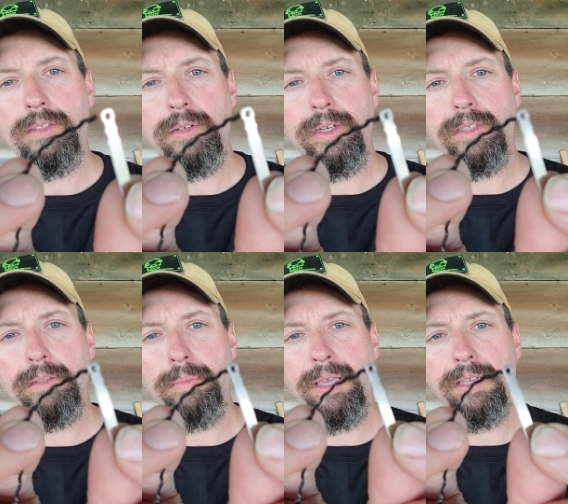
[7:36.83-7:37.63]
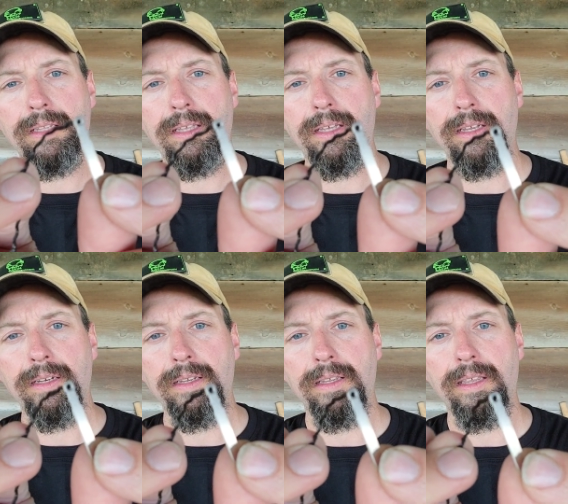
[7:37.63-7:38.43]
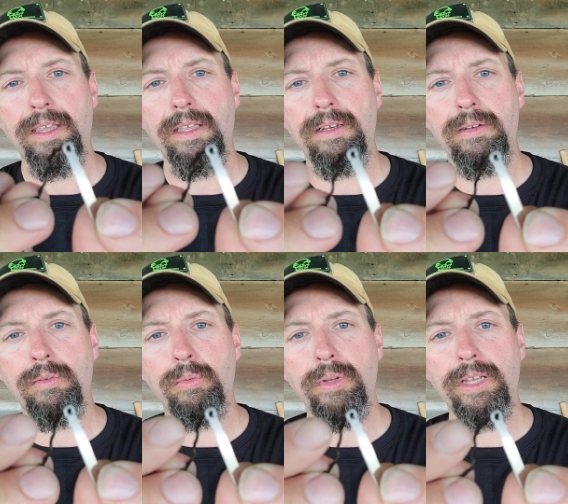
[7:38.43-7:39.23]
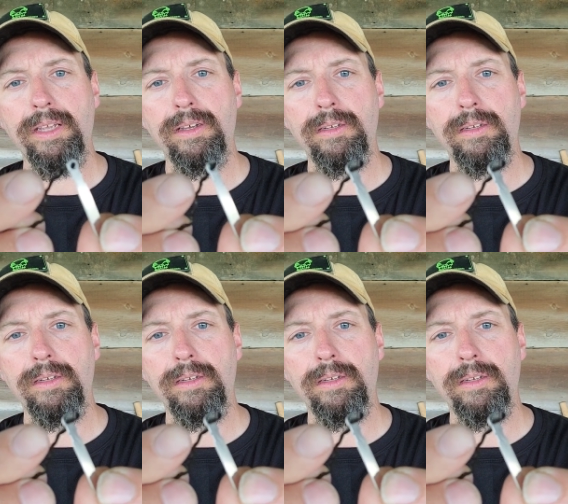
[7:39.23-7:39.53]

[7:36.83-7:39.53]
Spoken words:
So here's the bank line, and when I